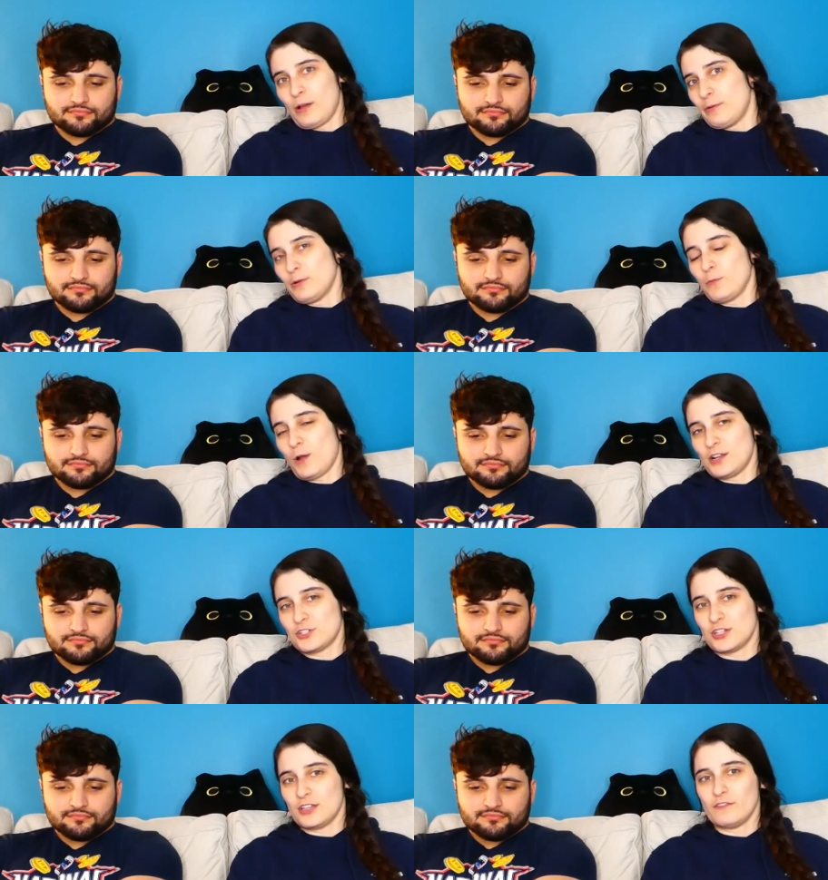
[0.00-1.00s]
Speaker 1: why we're
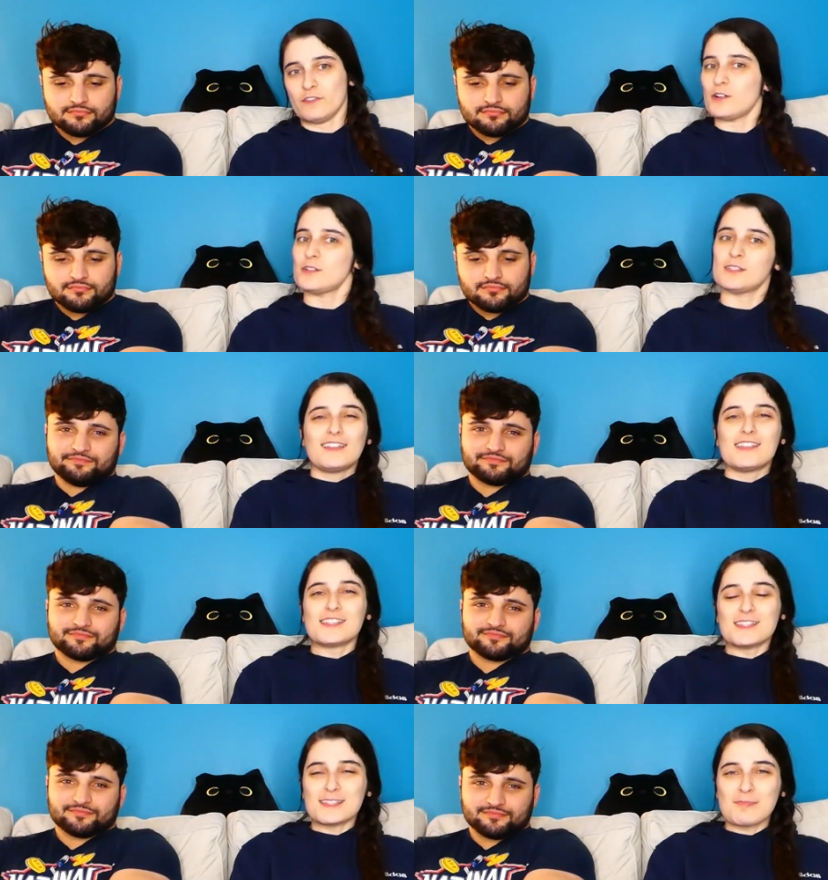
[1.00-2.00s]
watching it first.
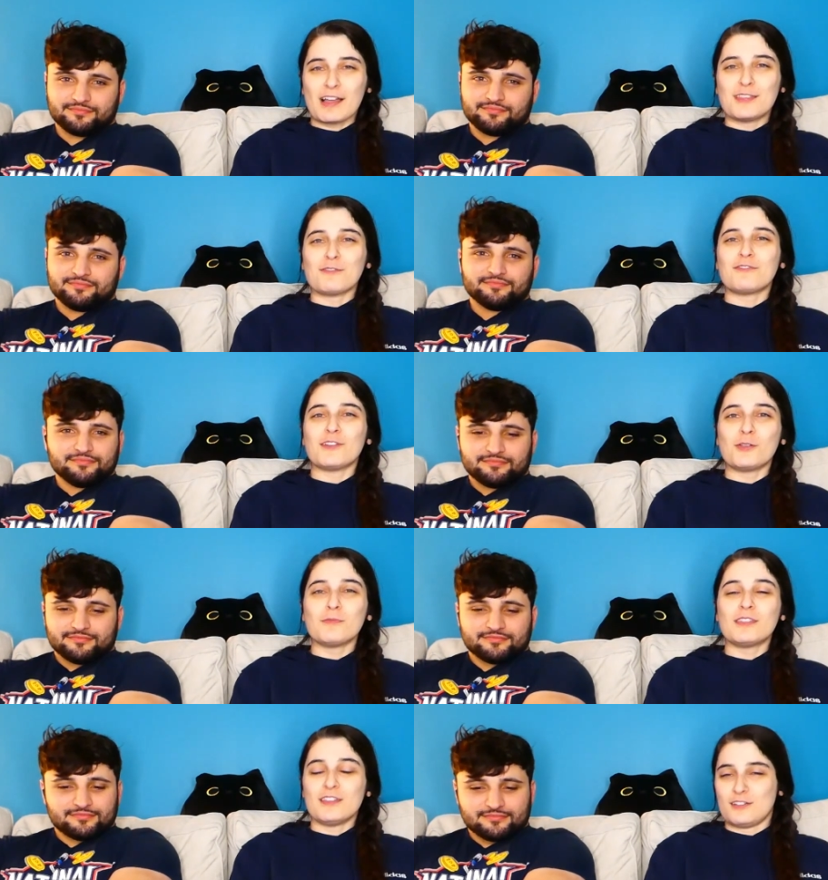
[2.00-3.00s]
This is by the
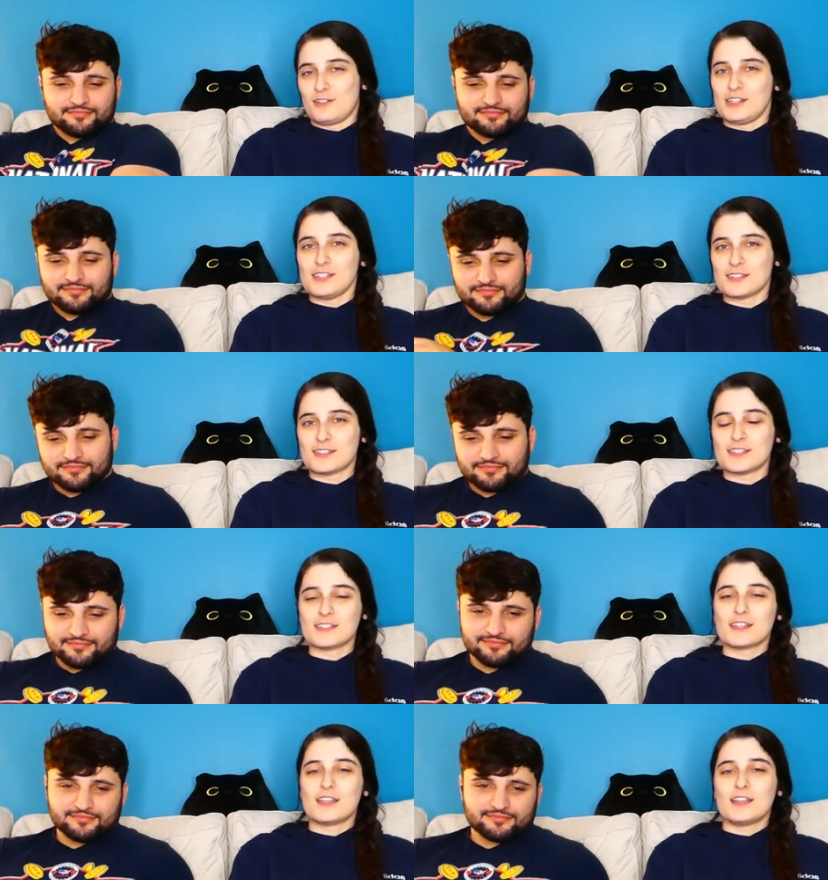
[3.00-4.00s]
film
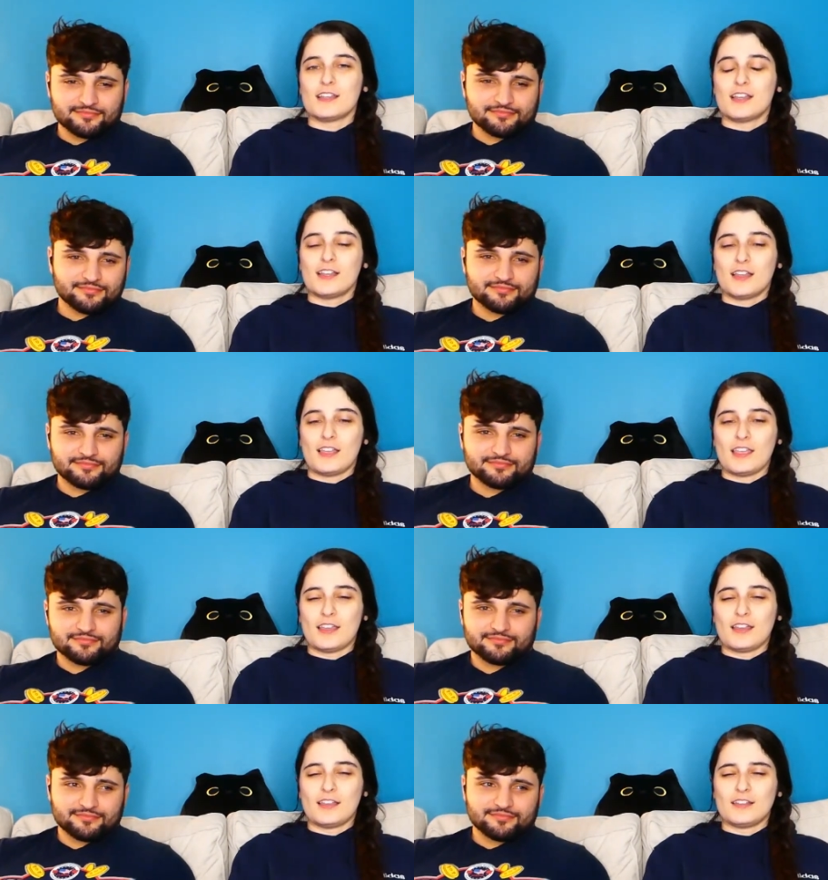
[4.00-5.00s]
theorists
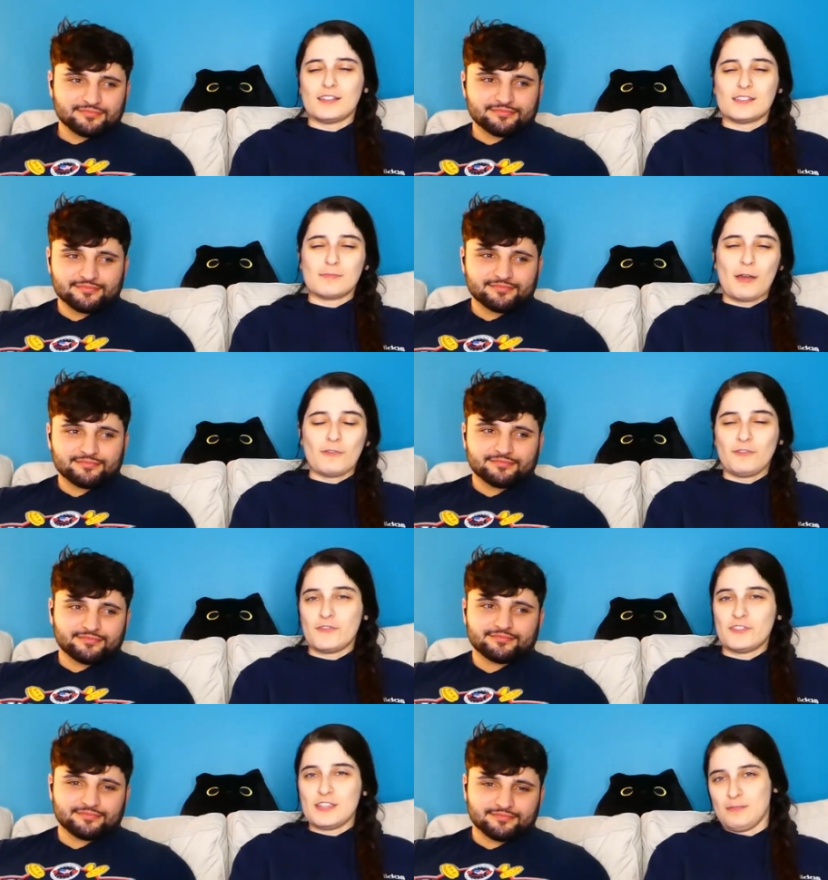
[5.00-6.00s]
and it's about
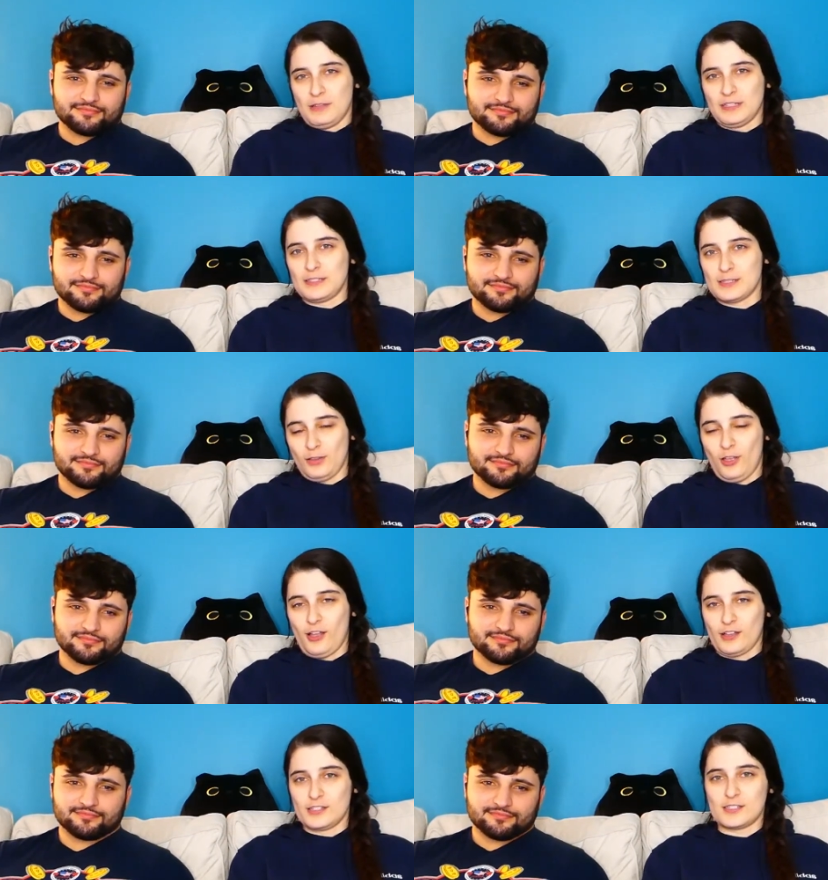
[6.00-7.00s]
15 minutes
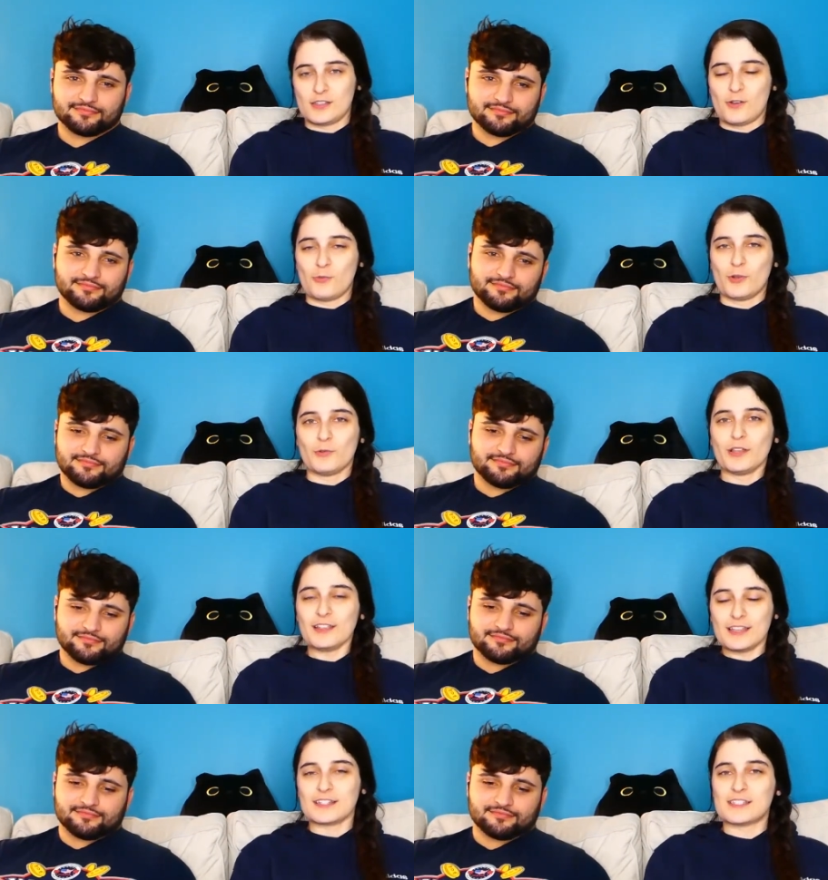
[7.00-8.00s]
long. So we're
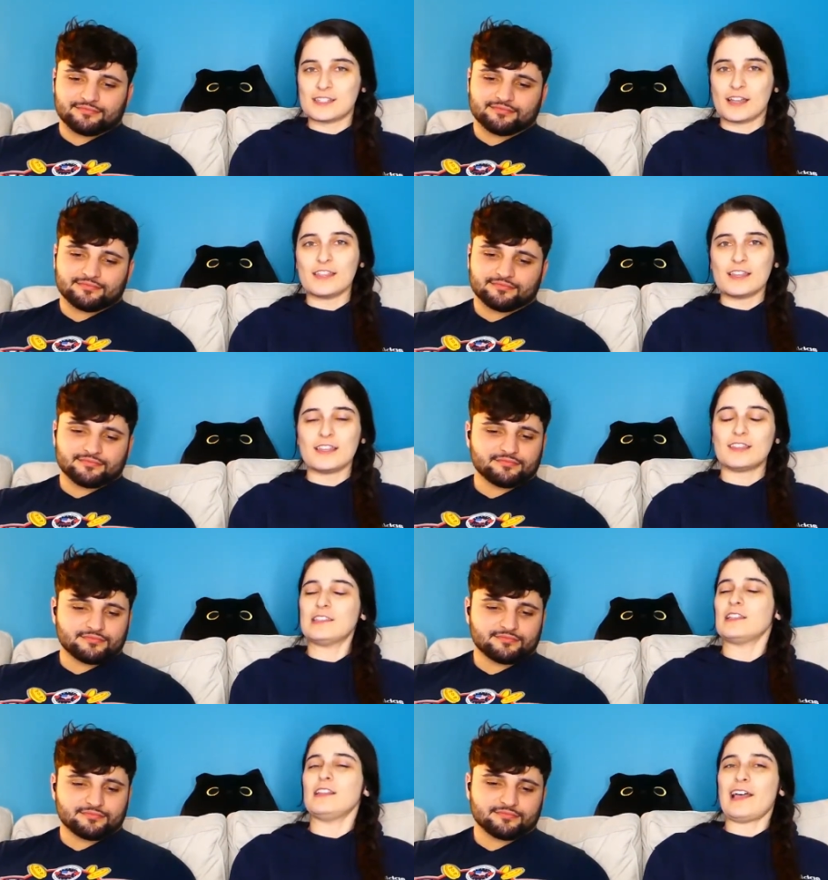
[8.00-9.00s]
really excited.
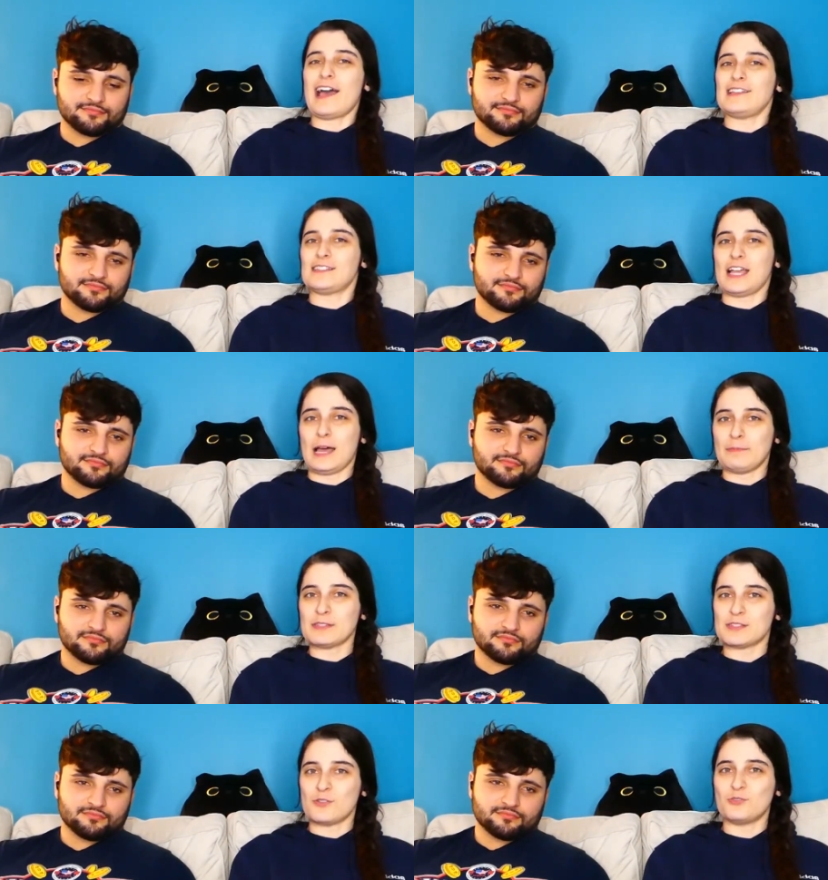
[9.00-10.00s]
The last
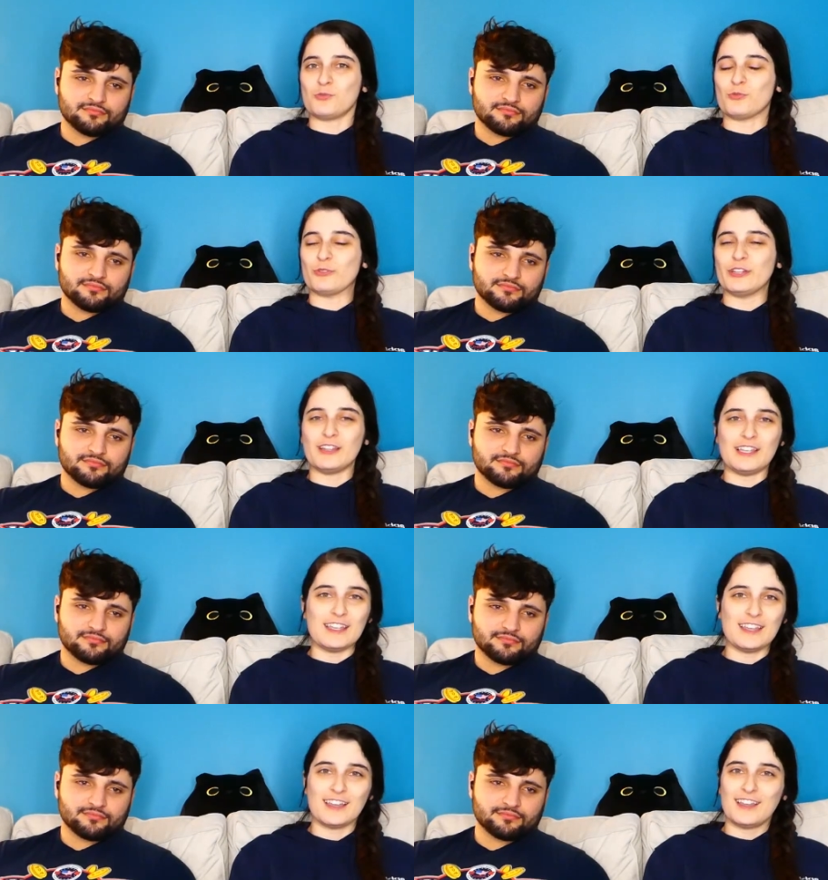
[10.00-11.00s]
episode
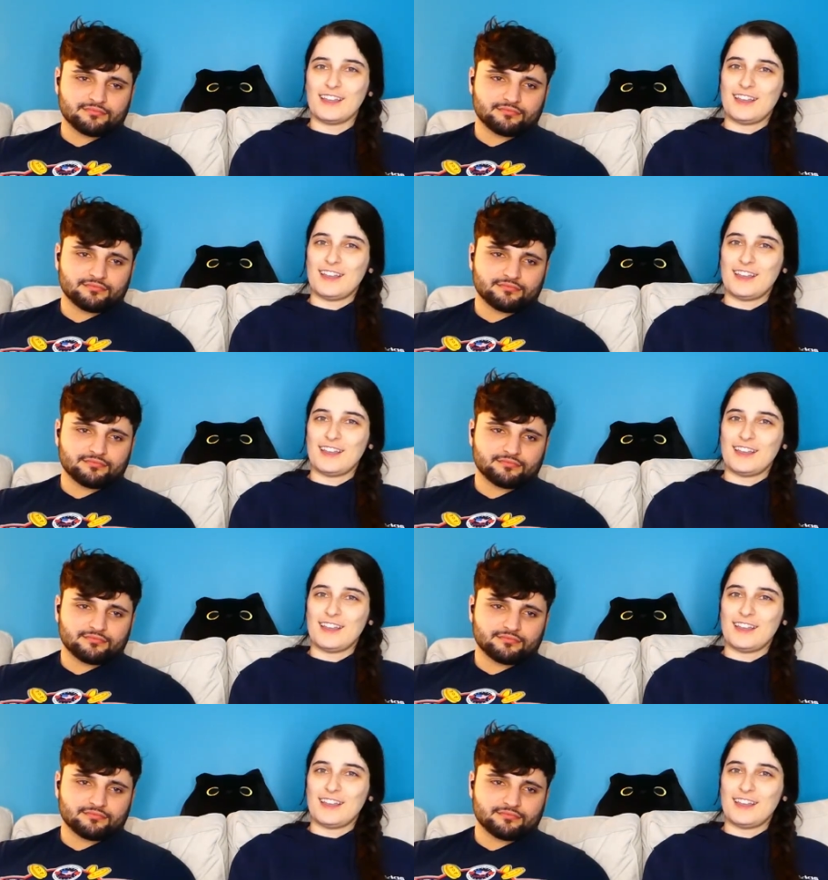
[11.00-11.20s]
really,